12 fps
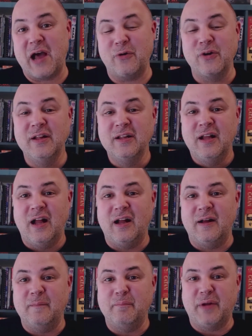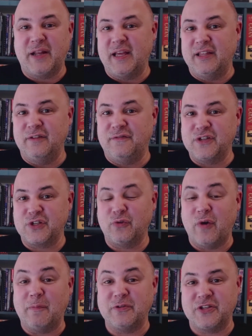or Tau. But again, the
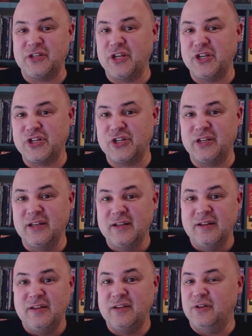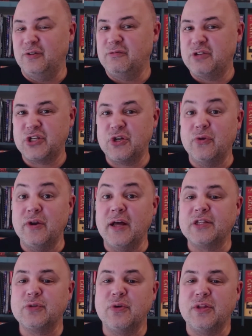physical representation, you know, just go
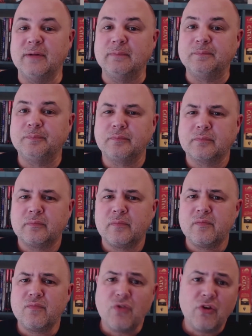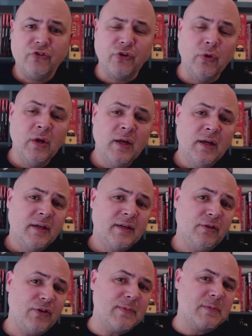nuts with it. So
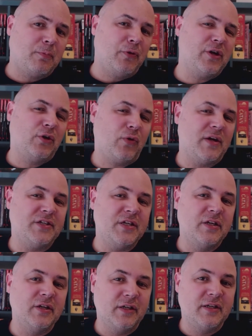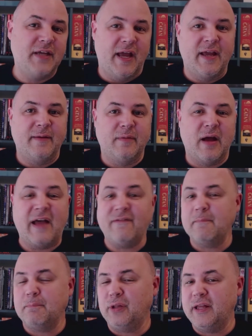Kill Team's a pretty crazy good game. I
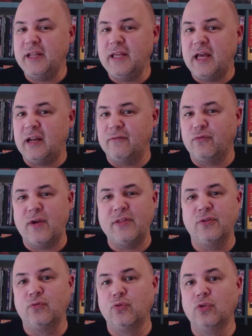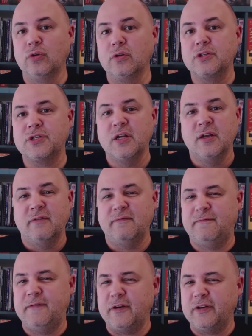haven't played it yet. I've read the rules.
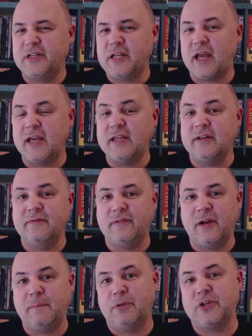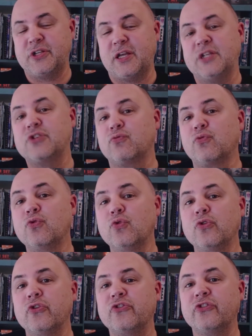Very tight, very precise
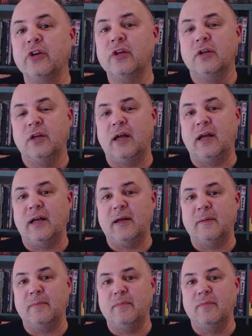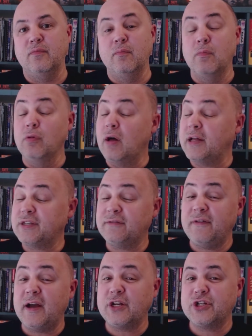rules.
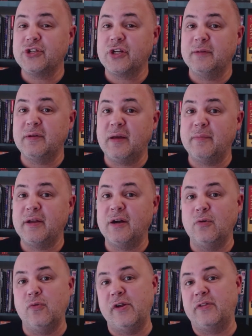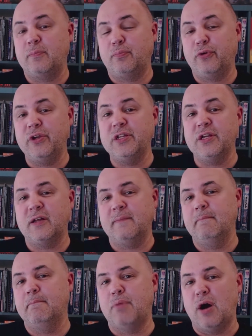Lots of factions are going to be coming out with
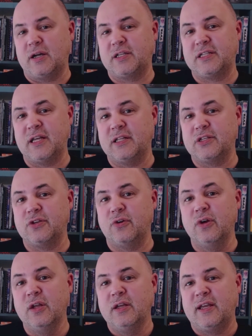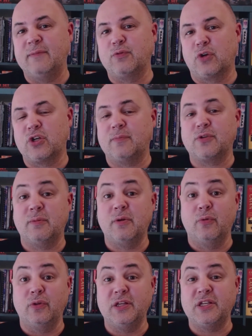pre-done box sets. So Games Workshop's
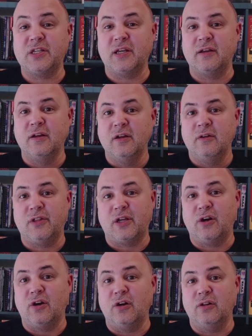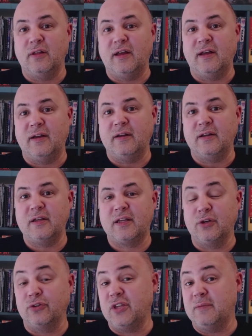going to be releasing, they call
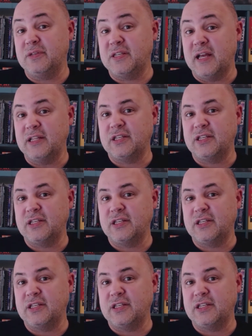Kill Team